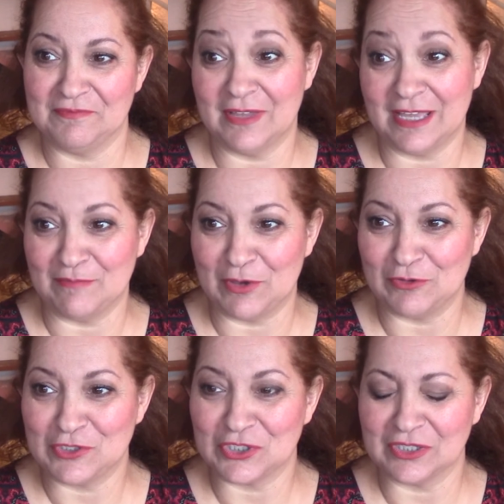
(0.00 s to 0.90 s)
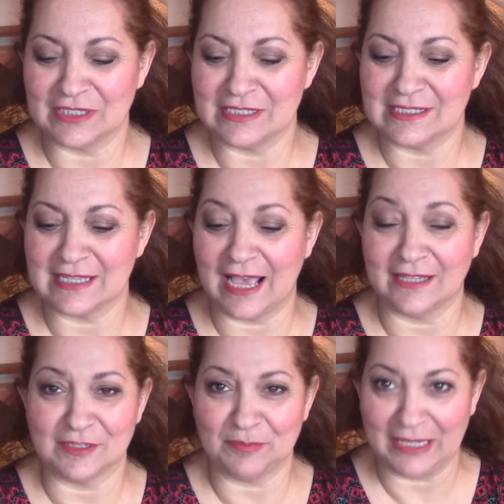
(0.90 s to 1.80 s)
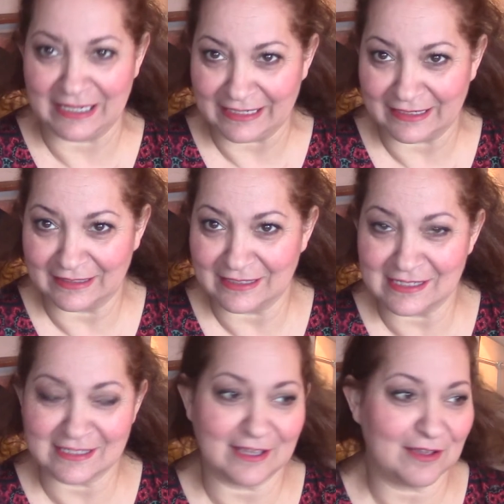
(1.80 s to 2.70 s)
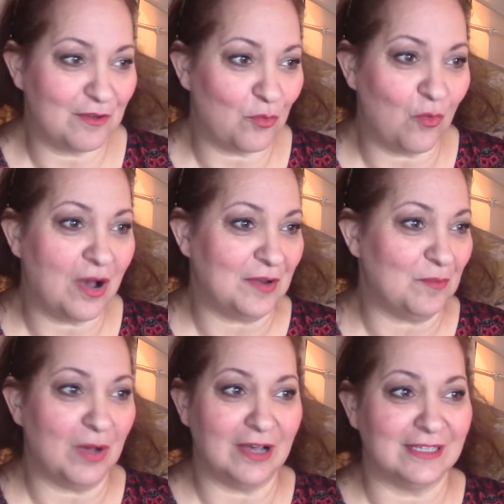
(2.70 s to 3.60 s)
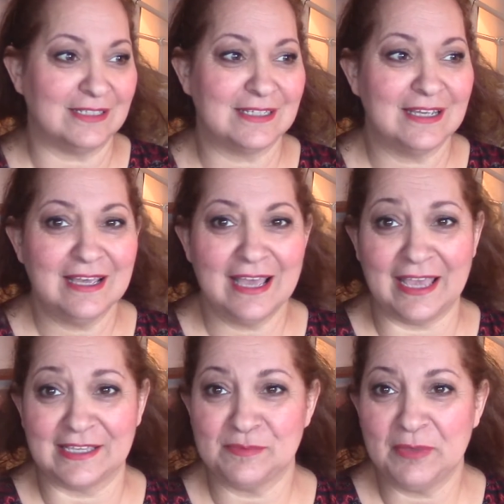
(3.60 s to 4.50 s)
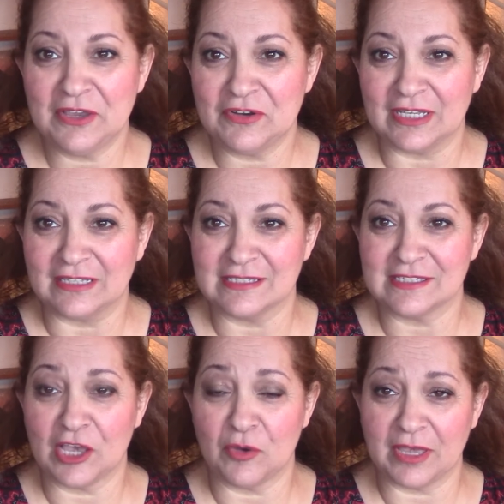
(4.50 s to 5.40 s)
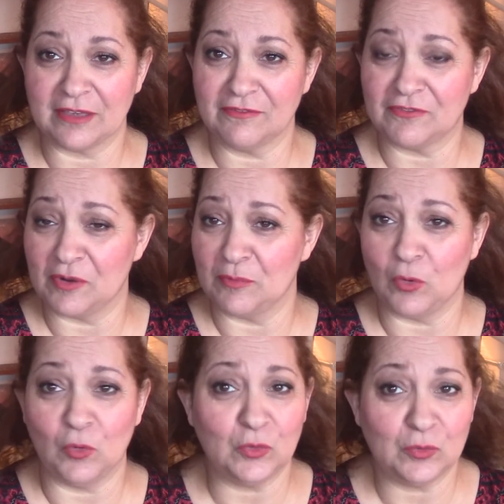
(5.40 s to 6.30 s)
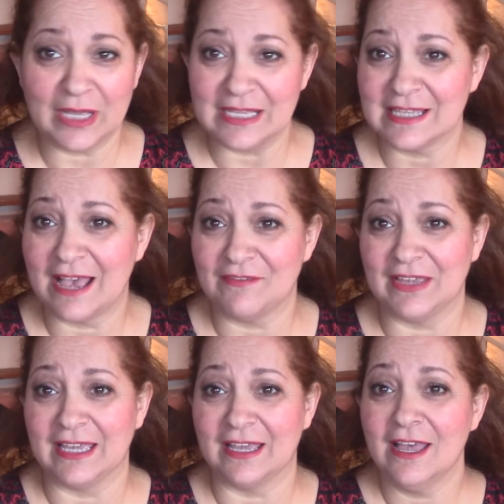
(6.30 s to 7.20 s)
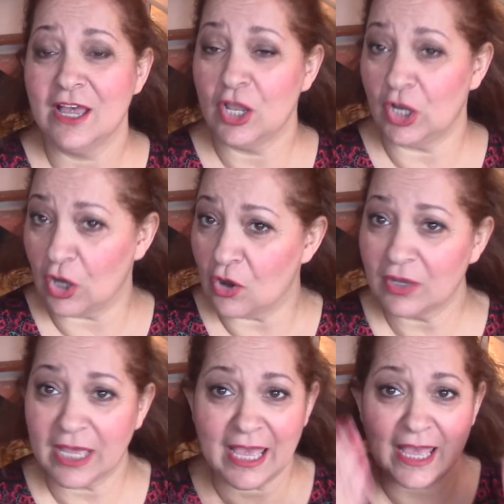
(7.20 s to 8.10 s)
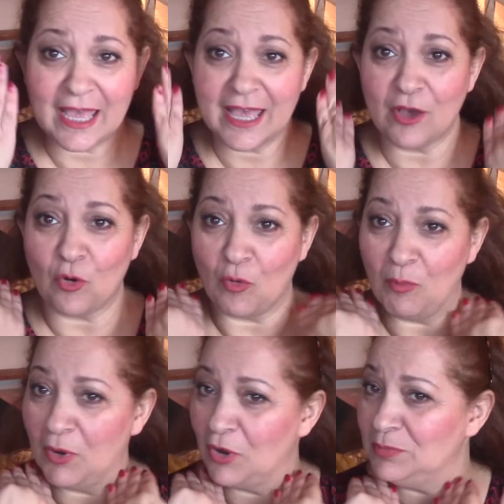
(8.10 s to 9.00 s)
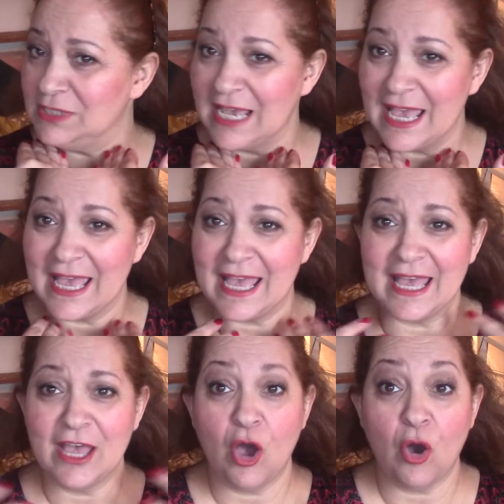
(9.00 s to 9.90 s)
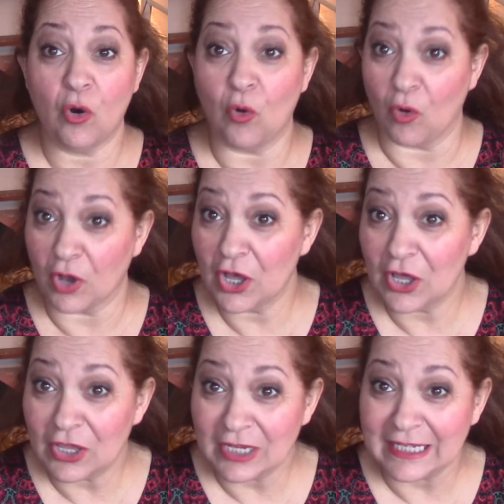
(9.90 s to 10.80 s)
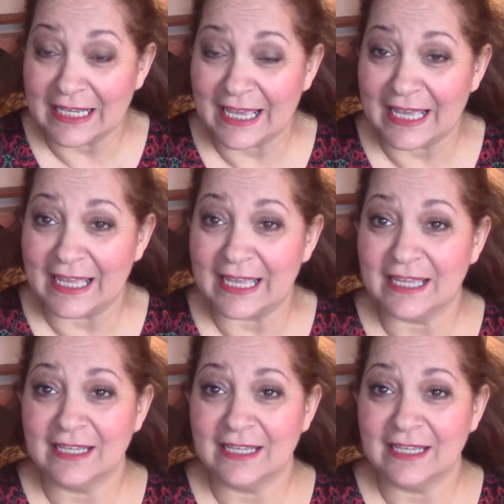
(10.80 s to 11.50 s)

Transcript: emotions and opinions that one might experience going from always having long hair or bobbed hair or curly hair